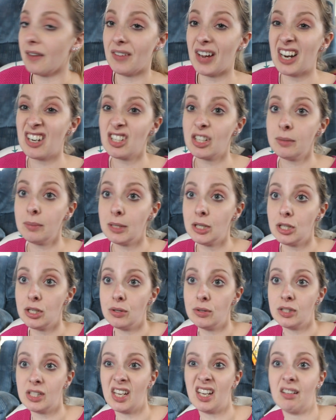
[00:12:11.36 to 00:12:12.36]
I've actually been
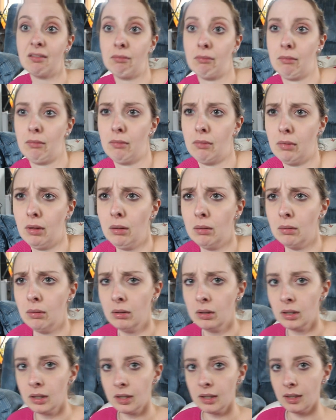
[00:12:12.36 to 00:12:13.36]
using whoa
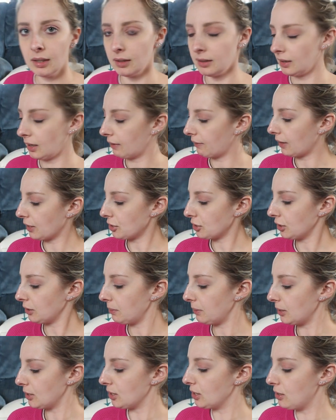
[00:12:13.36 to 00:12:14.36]
I've actually
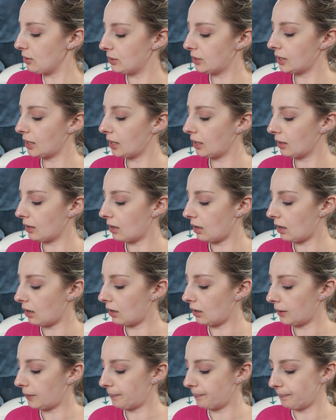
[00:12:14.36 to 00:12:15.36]
been using
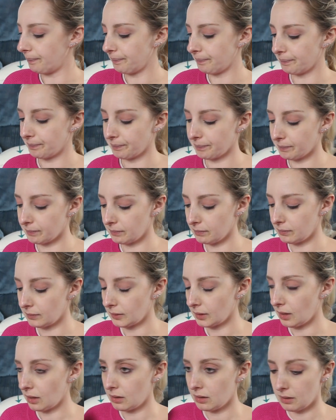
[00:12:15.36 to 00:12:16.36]
um,
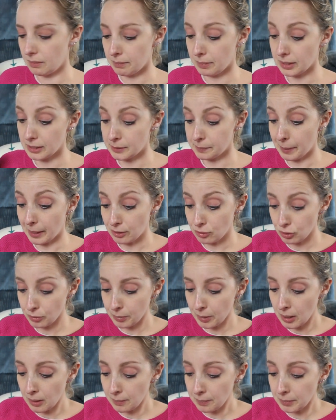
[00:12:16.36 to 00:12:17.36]
my Spectra
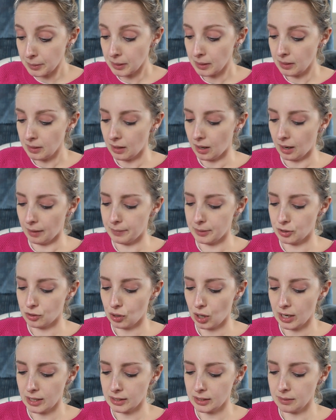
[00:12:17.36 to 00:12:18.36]
pump I've been
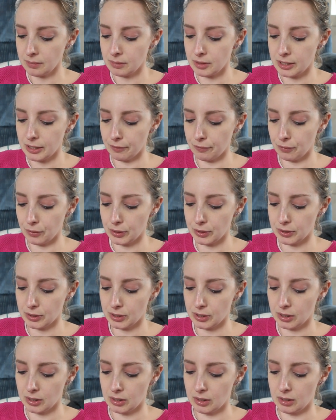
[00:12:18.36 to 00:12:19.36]
trying some
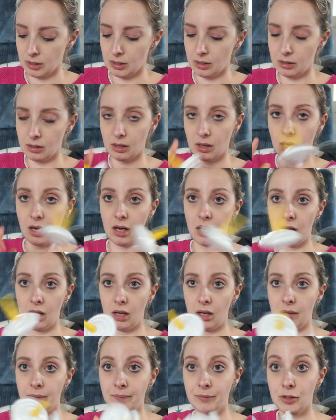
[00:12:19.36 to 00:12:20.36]
different
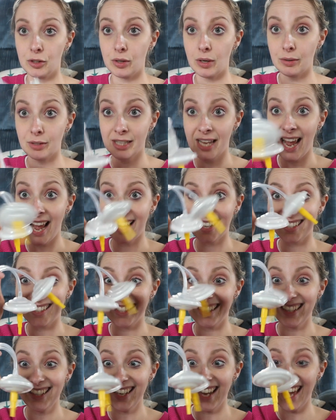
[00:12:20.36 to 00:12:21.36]
uh, so now it's
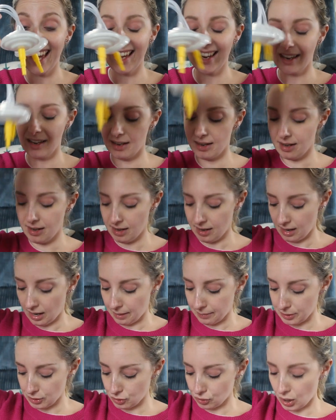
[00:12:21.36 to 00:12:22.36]
hacked yay
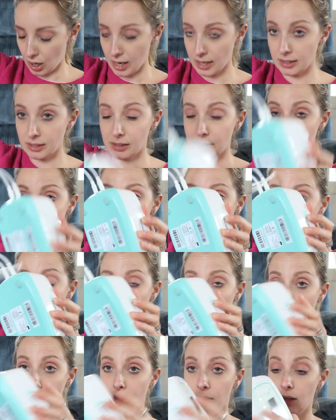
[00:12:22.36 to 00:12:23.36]
I've been trying some
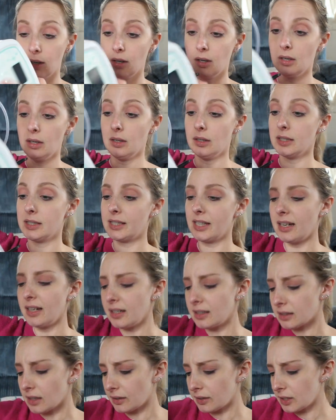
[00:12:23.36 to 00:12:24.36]
different
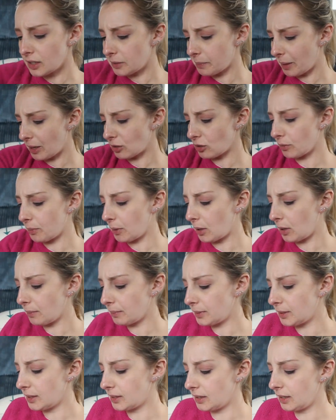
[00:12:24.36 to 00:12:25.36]
settings on the Spectra
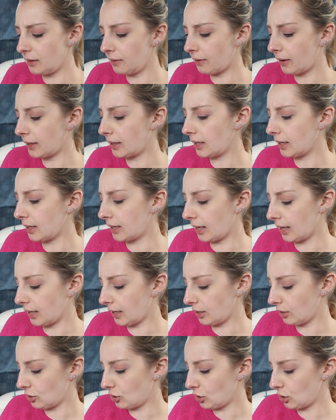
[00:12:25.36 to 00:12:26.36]
pump to see if I can get
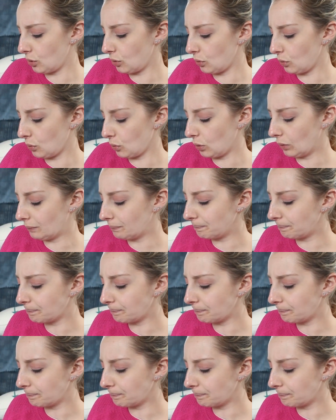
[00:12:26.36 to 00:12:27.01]
it to